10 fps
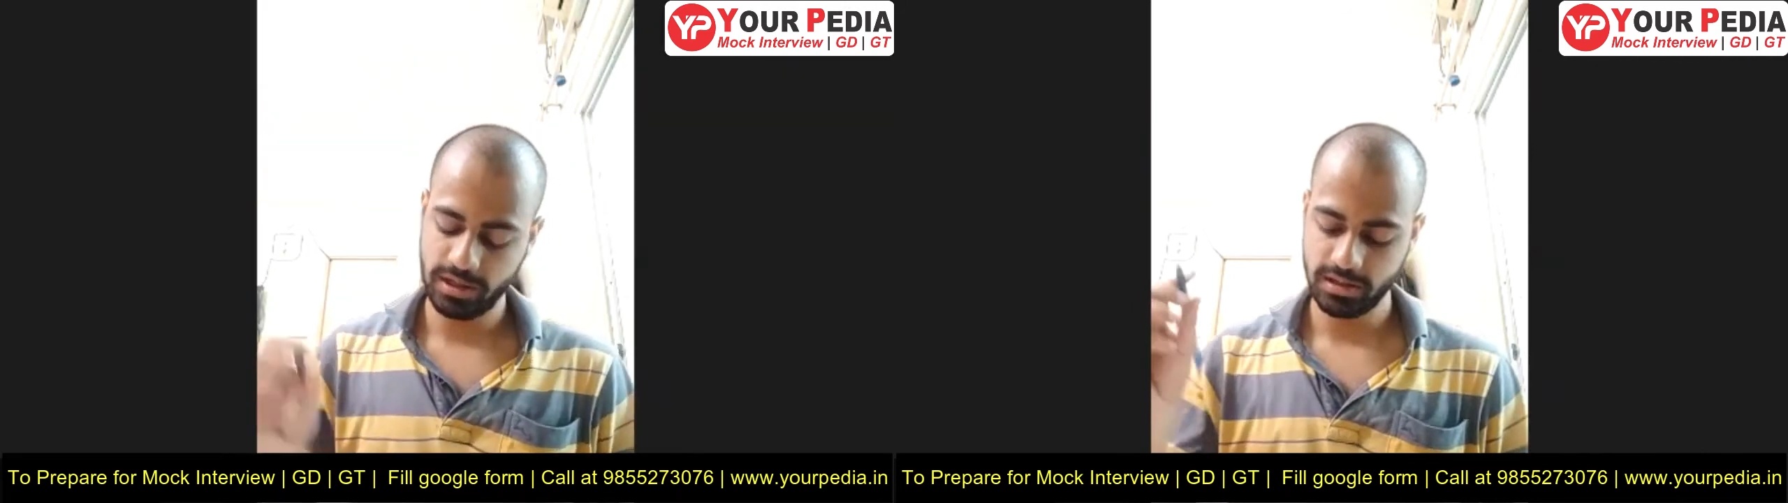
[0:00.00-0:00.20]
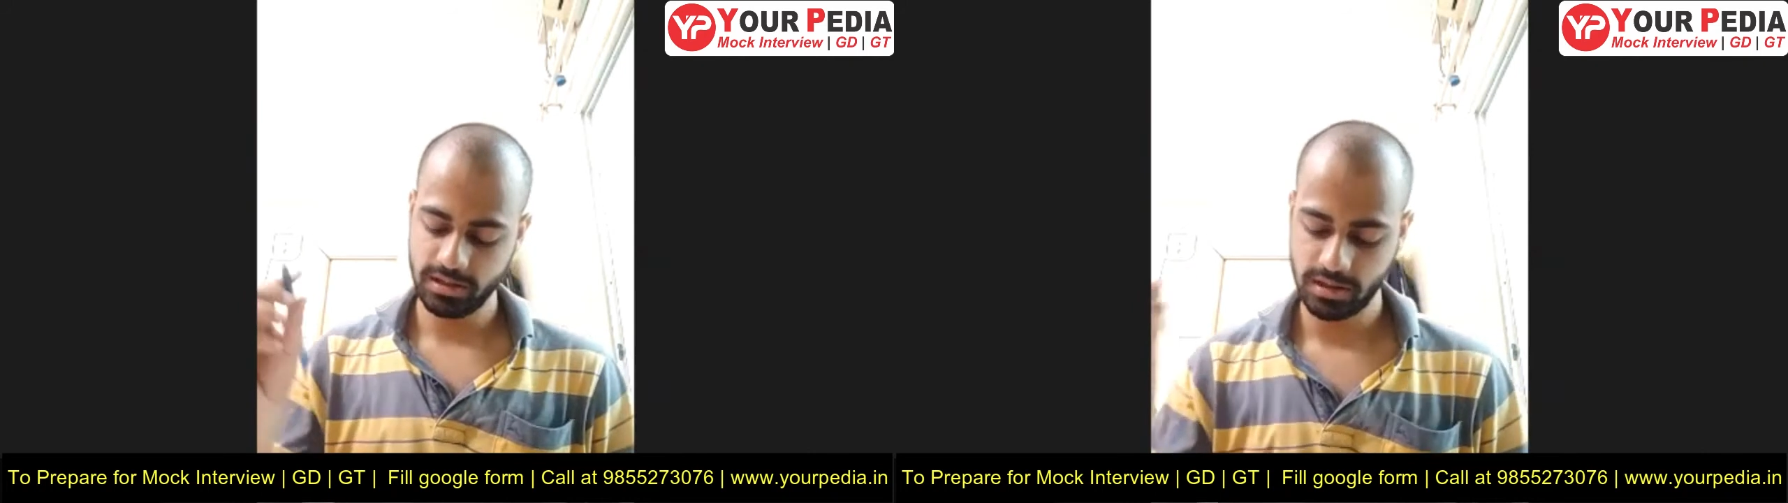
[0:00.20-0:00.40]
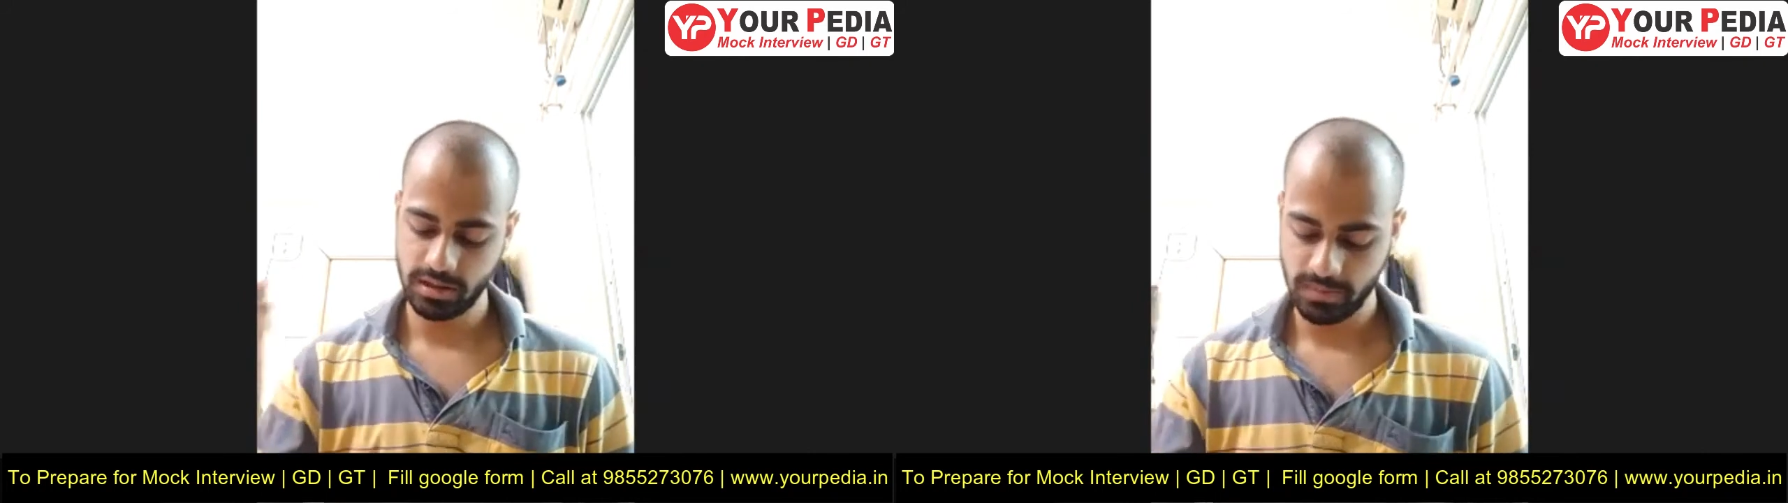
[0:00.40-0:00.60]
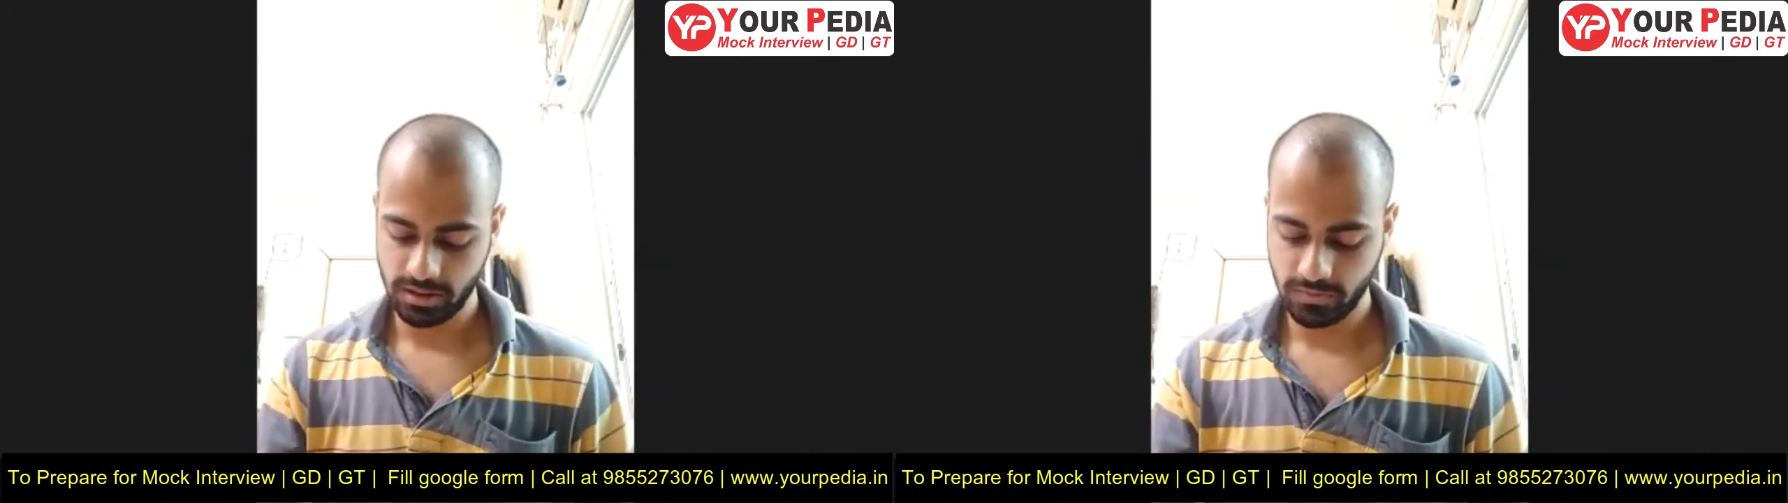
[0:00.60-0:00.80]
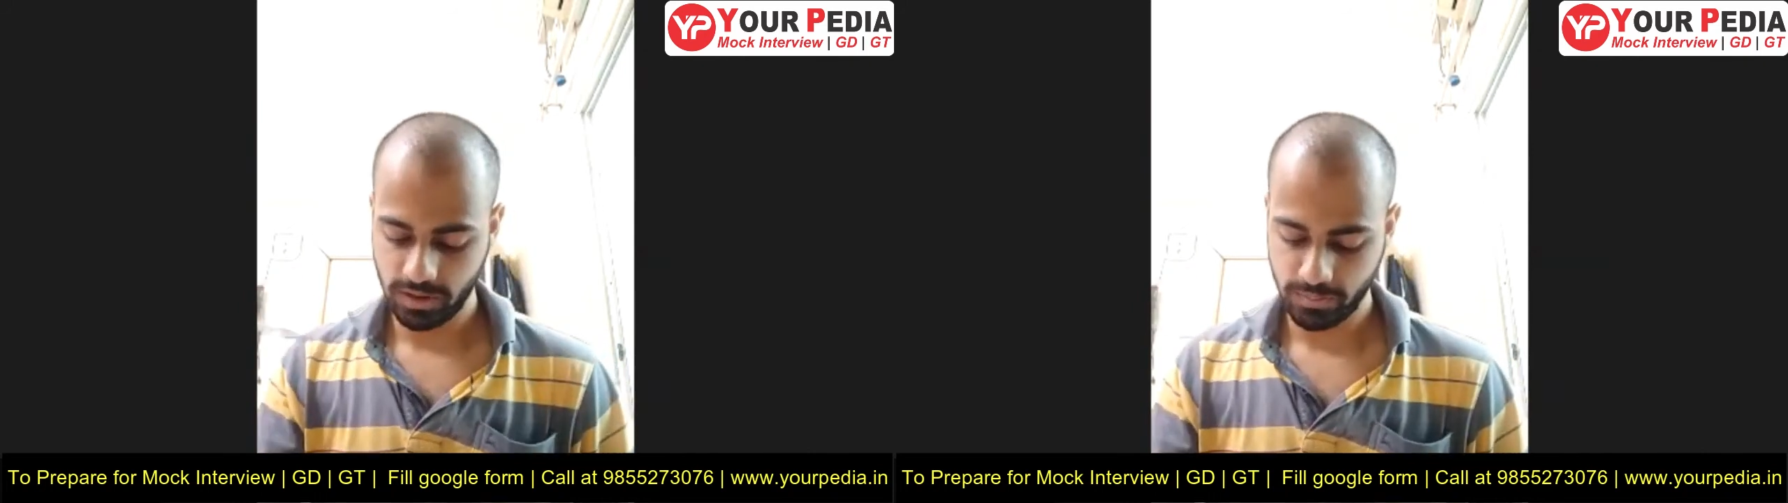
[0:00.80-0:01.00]
it is
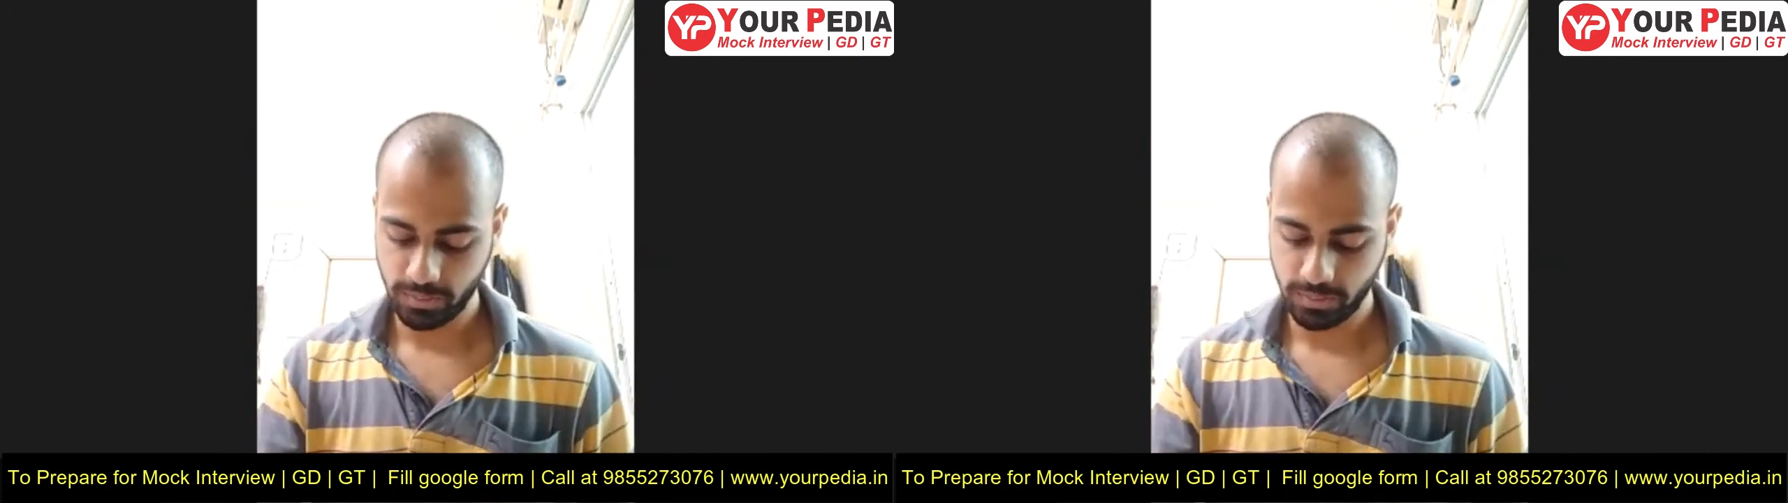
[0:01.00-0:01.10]
coming 1